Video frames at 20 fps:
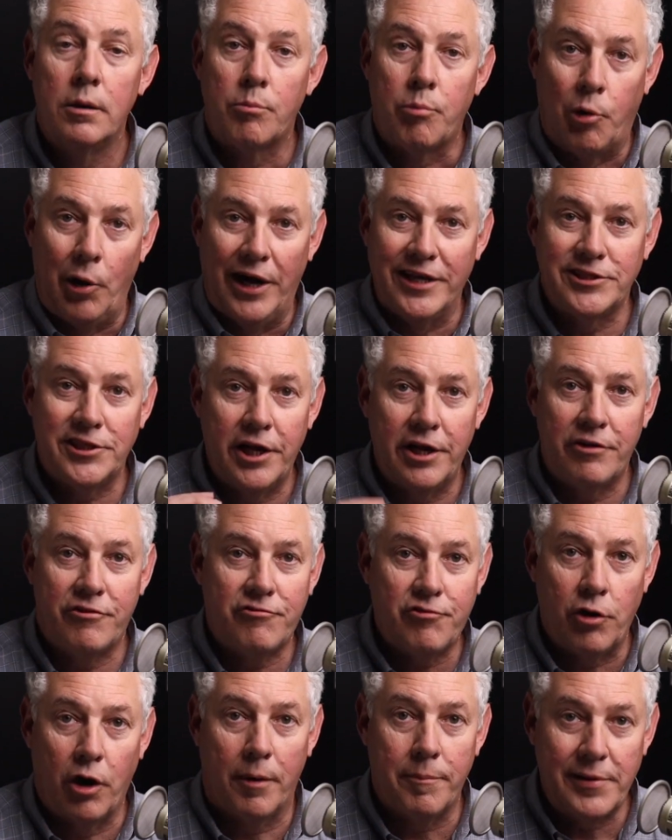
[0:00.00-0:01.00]
President
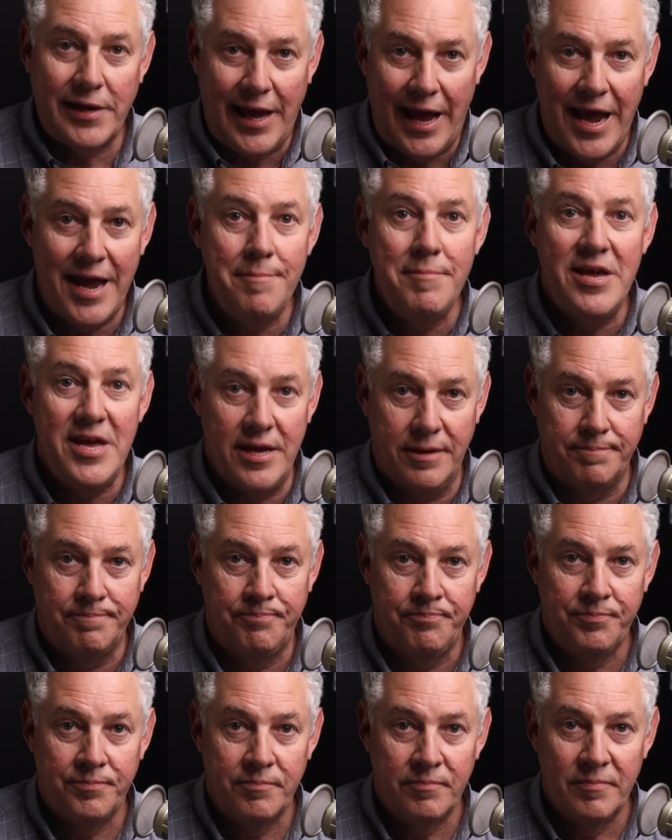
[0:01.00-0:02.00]
Trump came in
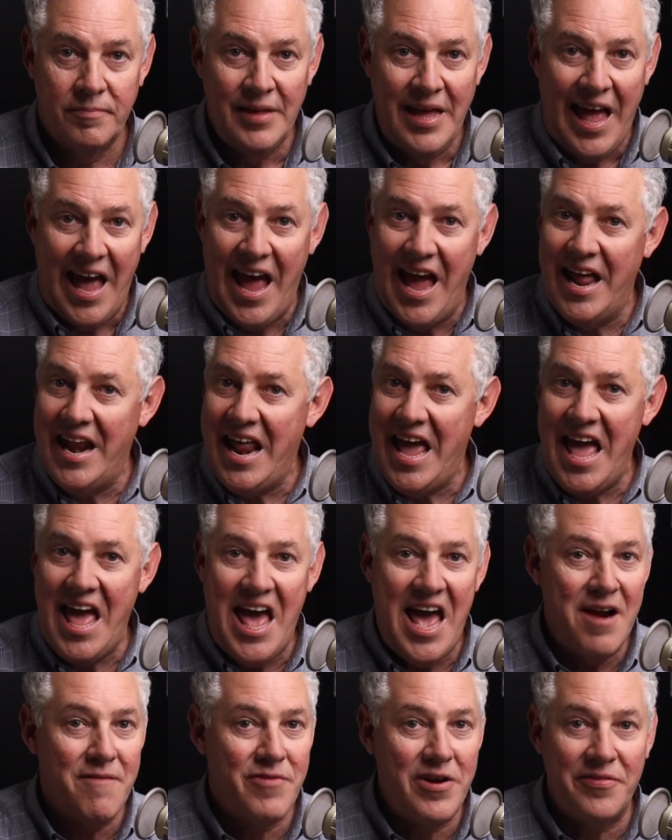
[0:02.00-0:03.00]
and
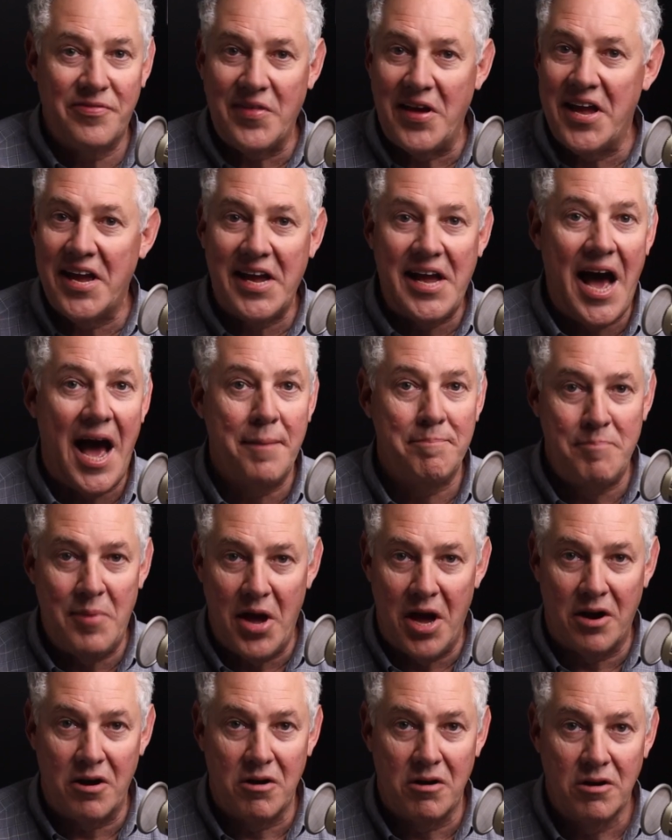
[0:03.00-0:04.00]
everything got
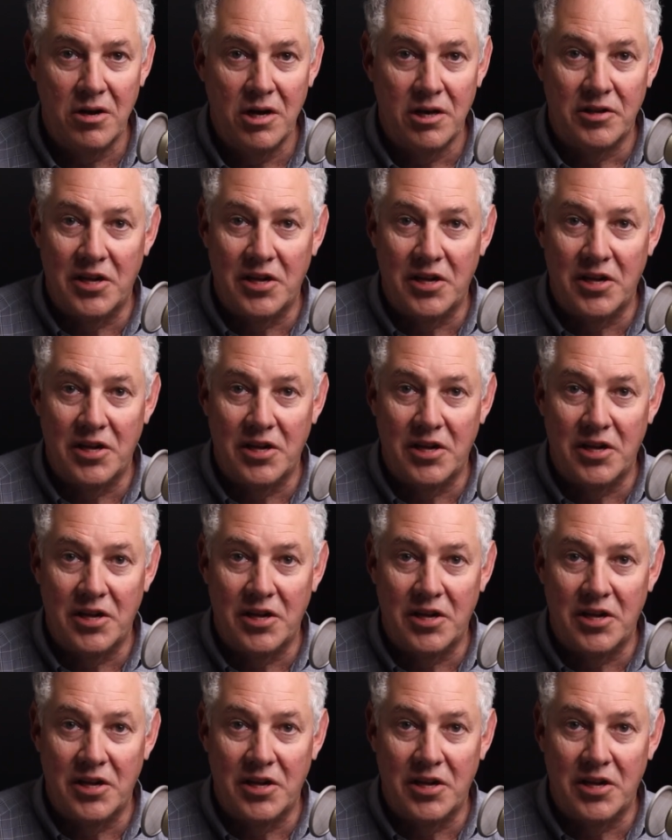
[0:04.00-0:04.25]
better.